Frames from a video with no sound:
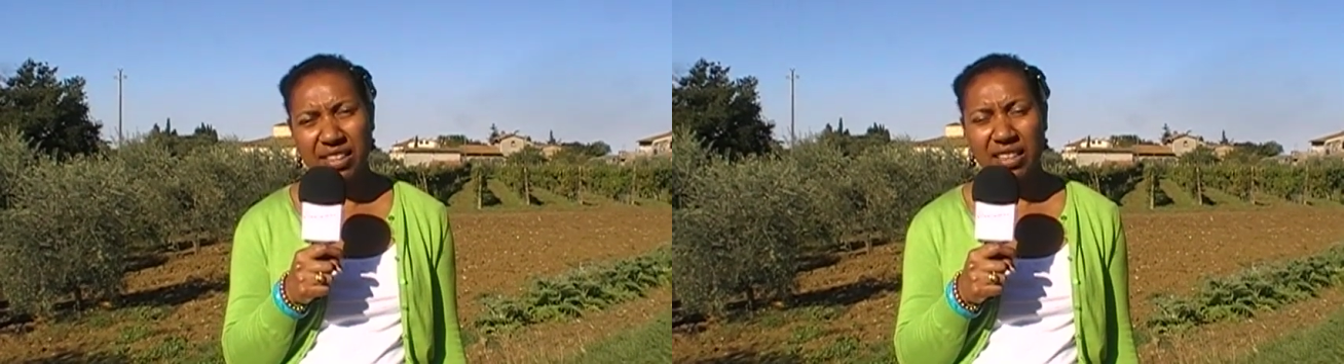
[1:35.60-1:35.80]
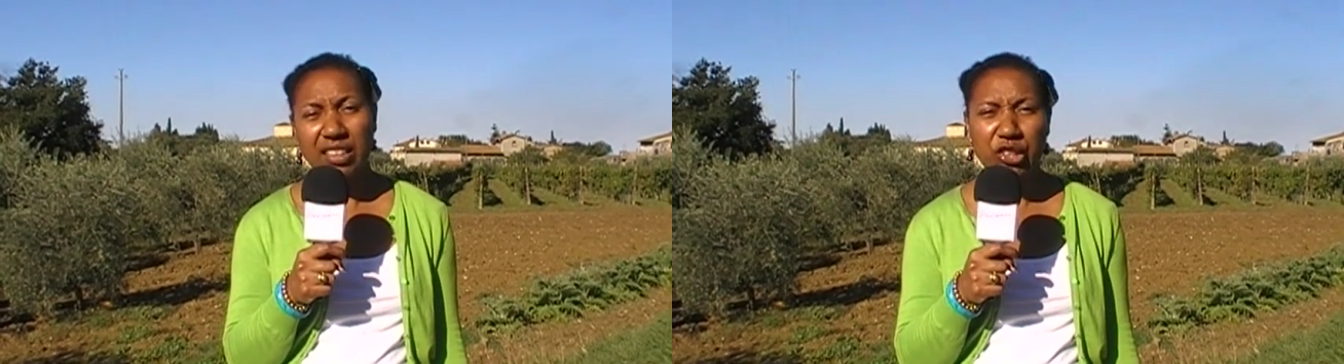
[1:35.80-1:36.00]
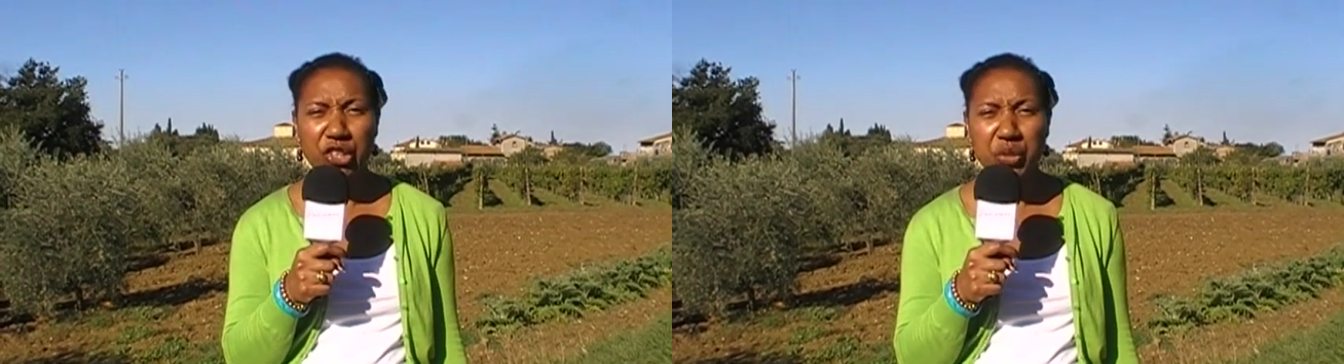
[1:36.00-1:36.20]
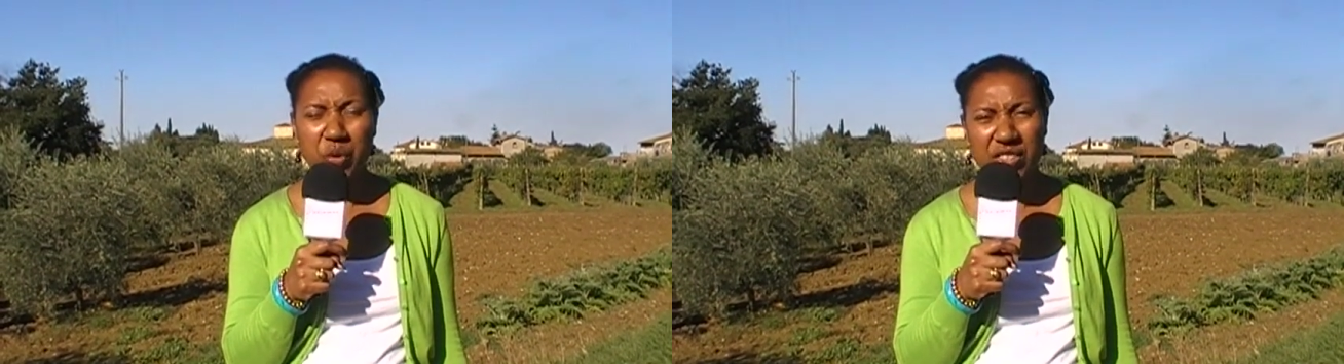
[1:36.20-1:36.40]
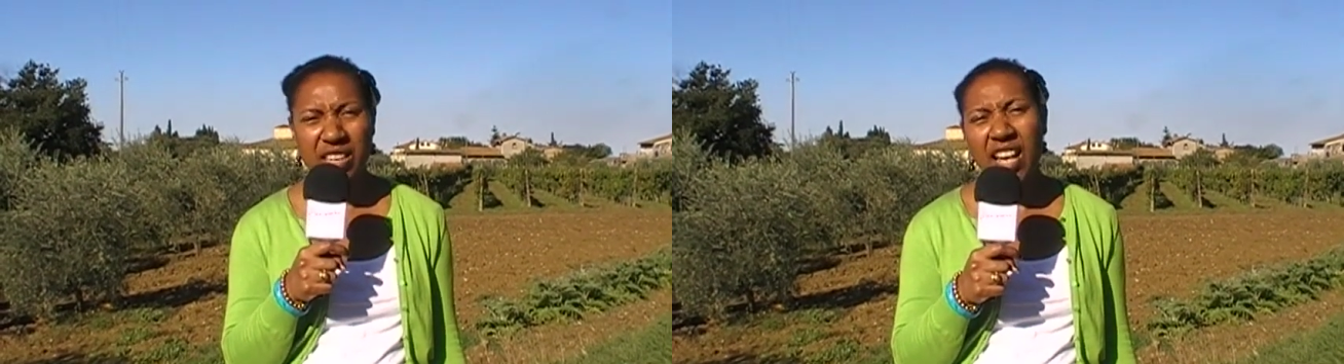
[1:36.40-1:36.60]
conclusion
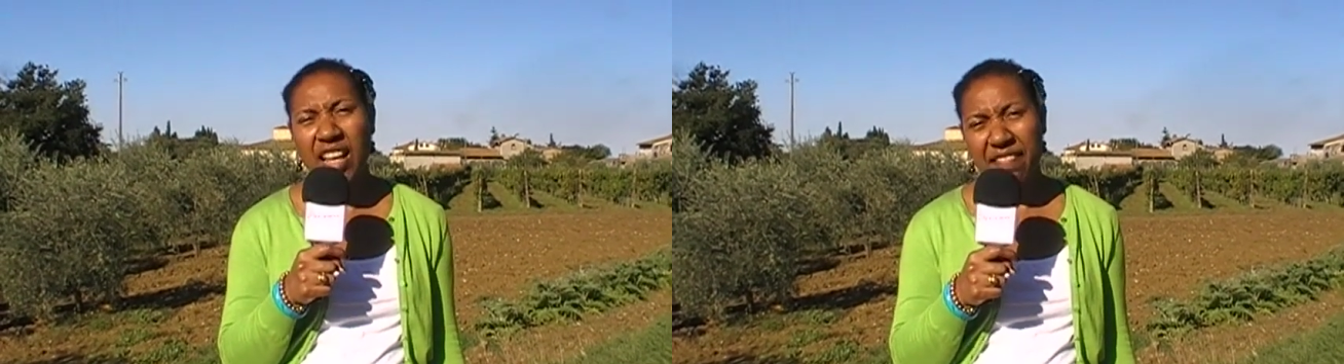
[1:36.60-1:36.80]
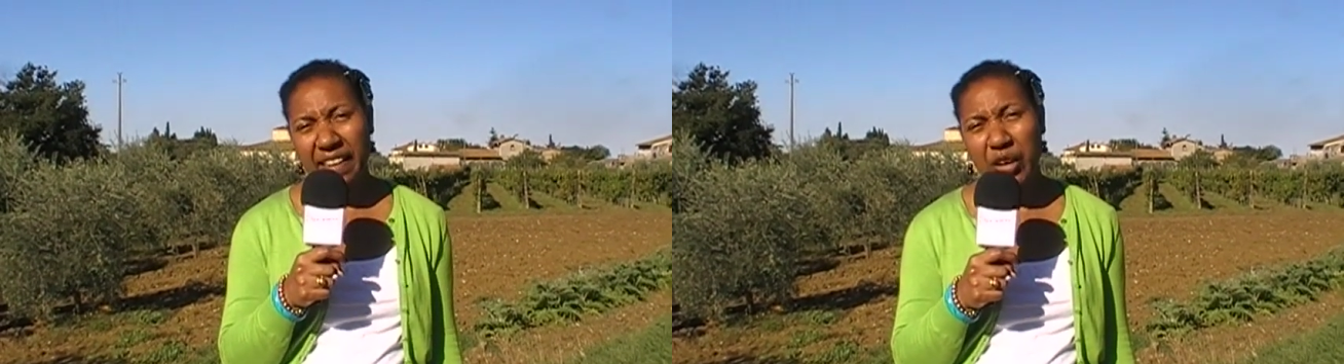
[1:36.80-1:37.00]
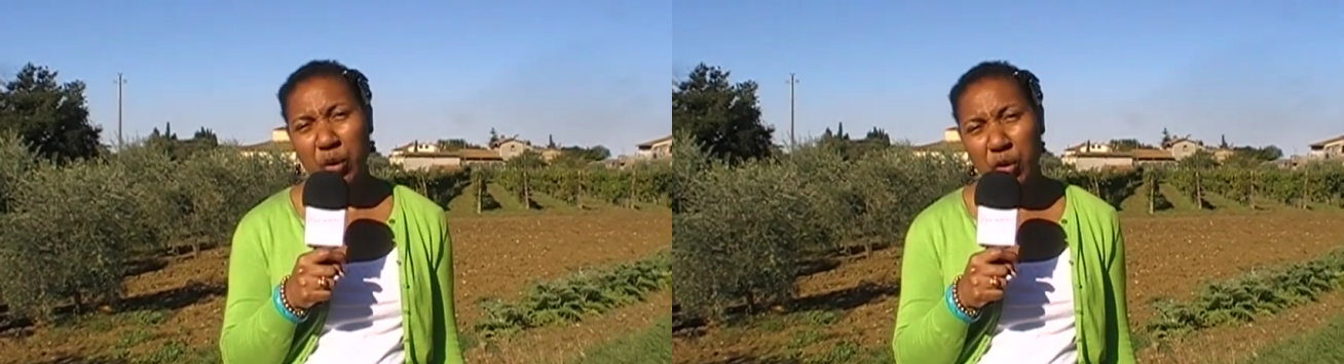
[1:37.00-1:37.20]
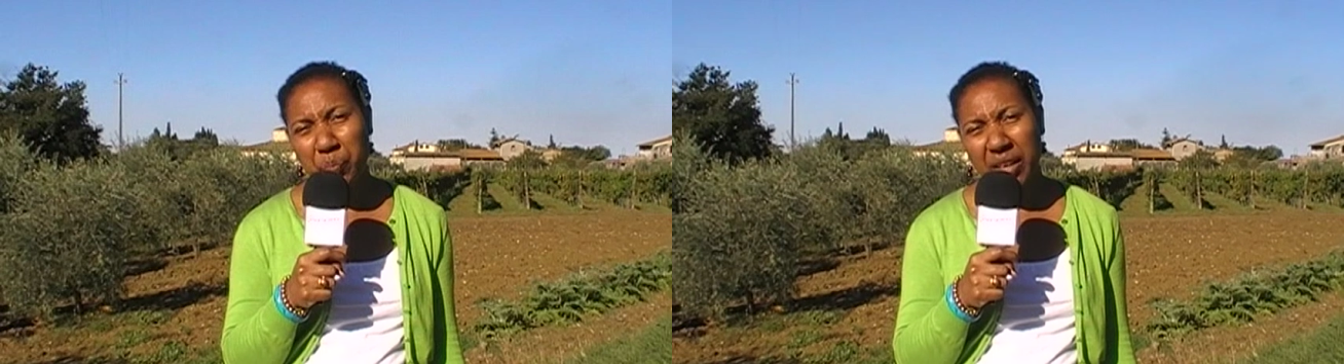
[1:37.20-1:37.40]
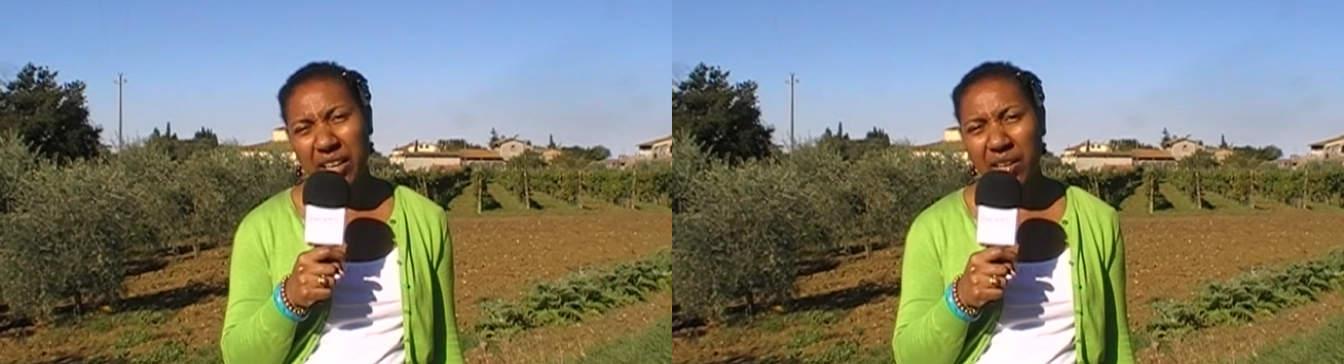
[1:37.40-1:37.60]
was there could
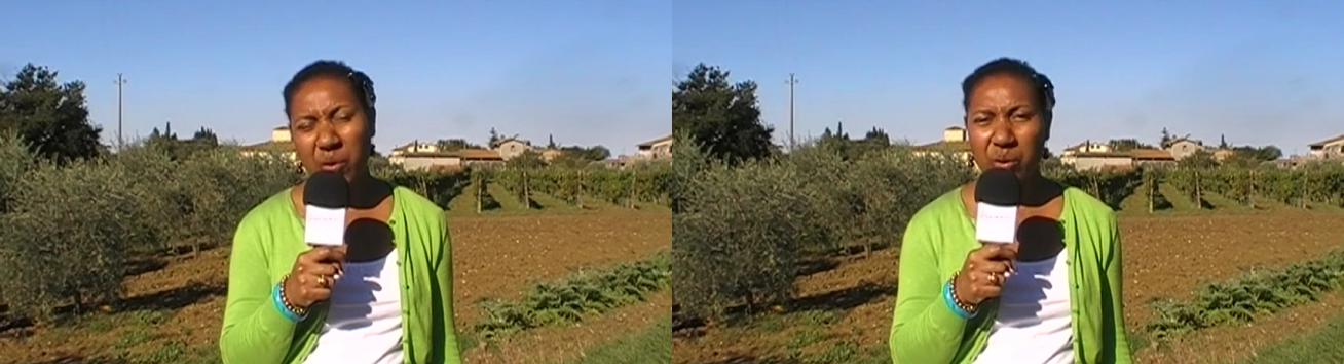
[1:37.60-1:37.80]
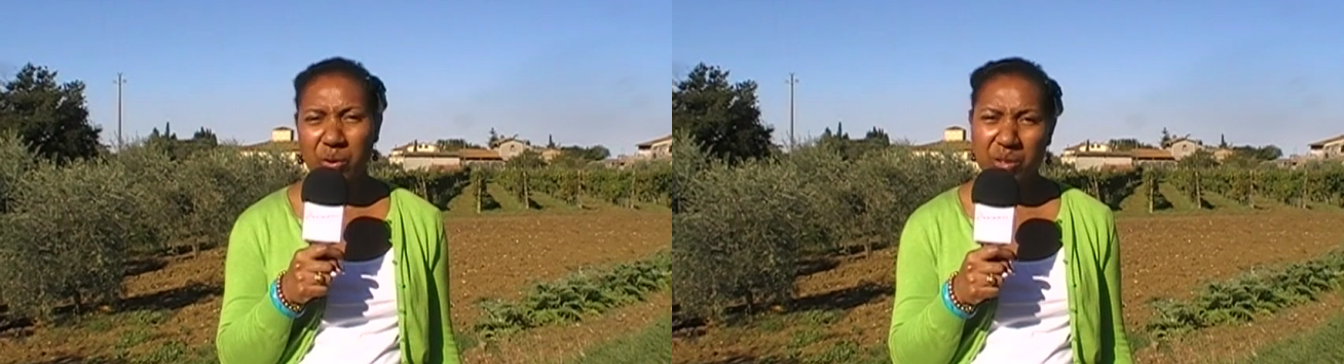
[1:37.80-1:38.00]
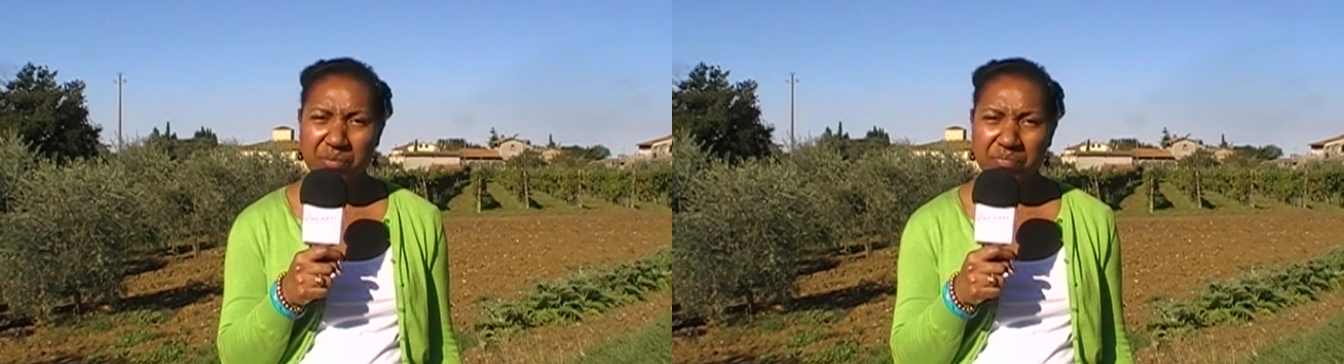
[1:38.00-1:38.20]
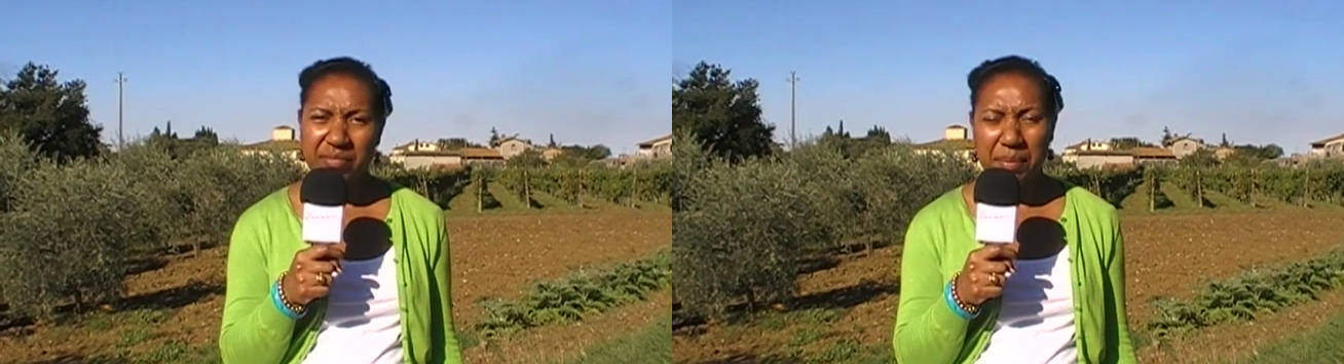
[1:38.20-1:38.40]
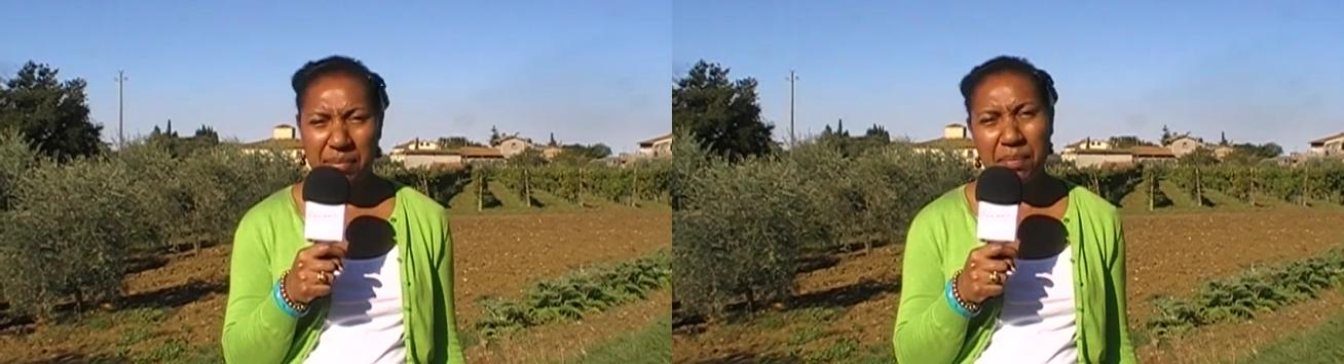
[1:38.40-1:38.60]
be, or
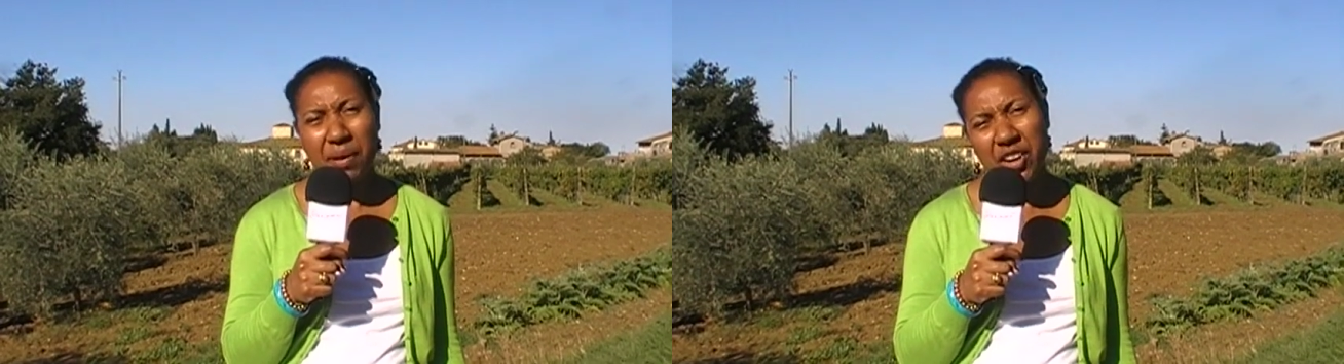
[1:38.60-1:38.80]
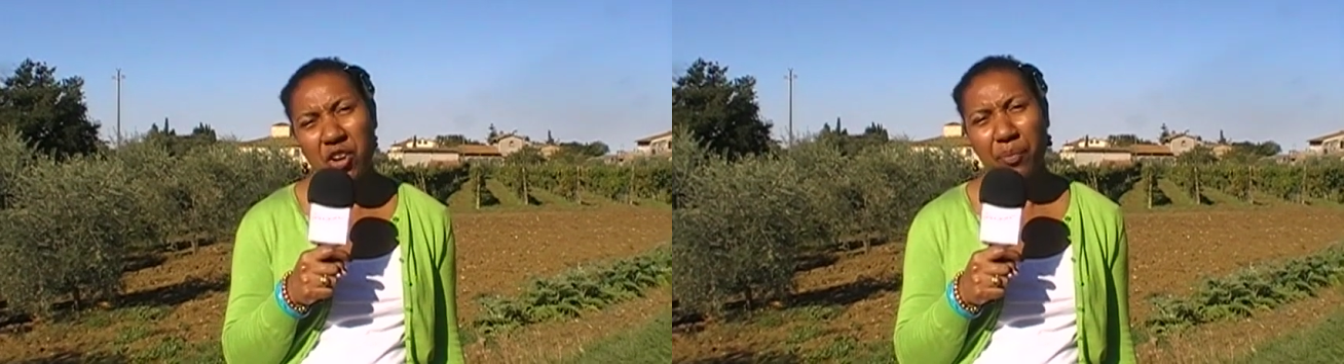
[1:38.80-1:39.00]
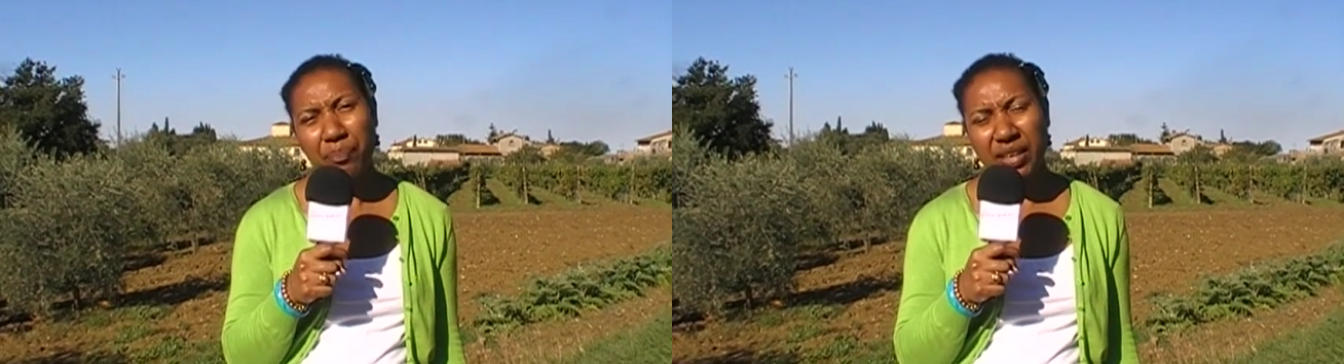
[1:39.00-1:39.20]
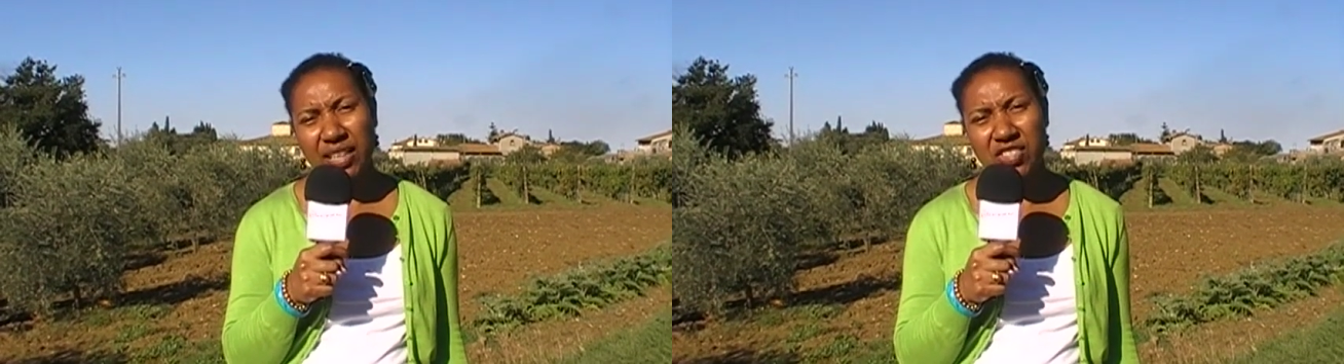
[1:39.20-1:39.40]
there might not be.